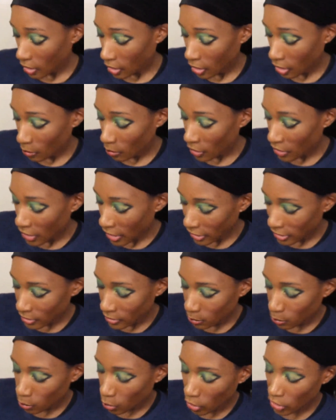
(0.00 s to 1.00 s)
Um, the
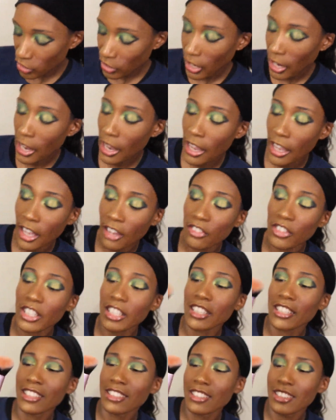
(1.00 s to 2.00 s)
next brush I have
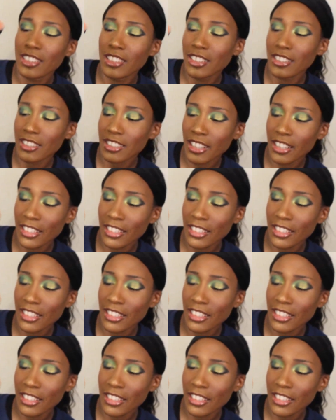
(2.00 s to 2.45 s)
is this